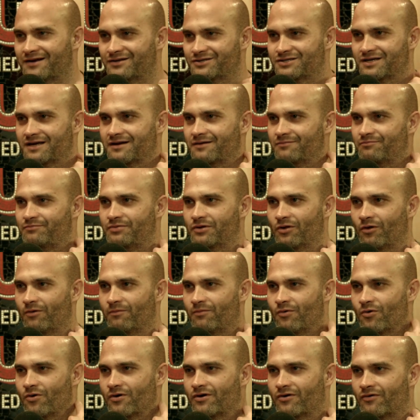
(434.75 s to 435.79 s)
is on a
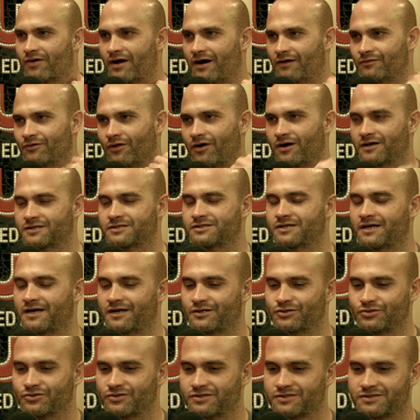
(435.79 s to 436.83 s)
billboard around Los
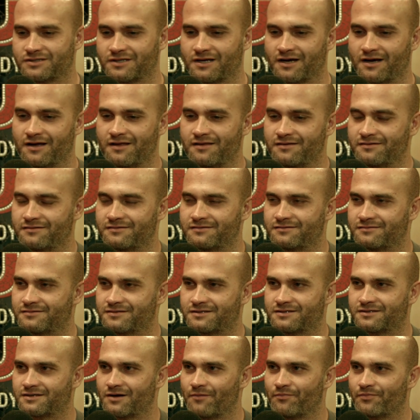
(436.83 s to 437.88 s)
Angeles, uh, it's
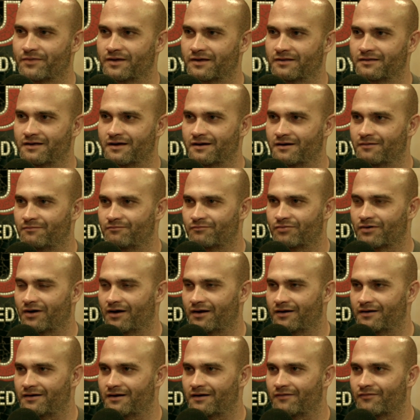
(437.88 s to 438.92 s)
something that I'm
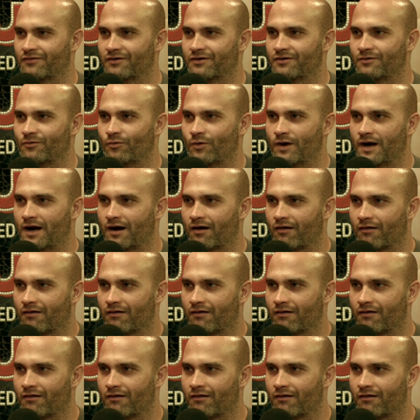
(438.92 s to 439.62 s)
probably never going to wear.